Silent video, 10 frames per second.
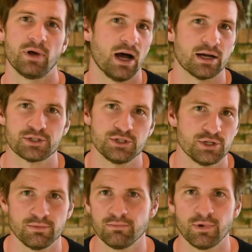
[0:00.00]

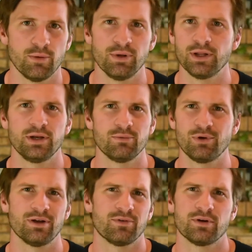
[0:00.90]
oxygen ability,
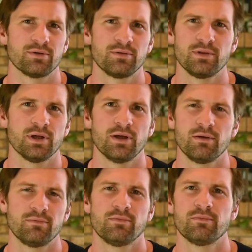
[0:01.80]
whatever the
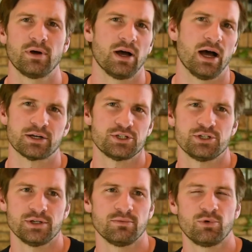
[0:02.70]

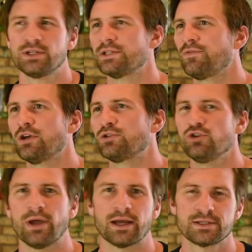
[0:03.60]
oxygen, what is it, the
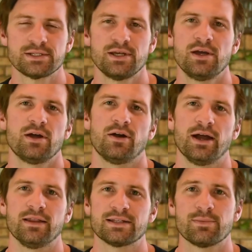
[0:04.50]
VO2 max,
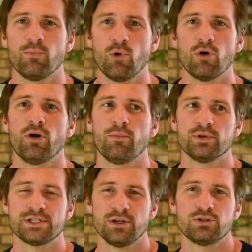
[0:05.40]
right? That's more,
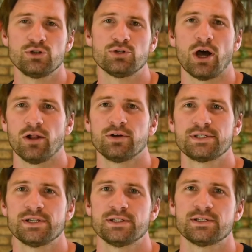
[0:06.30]
CO2
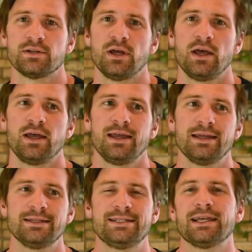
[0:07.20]
tolerance is
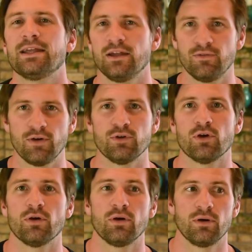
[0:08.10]
indicative of your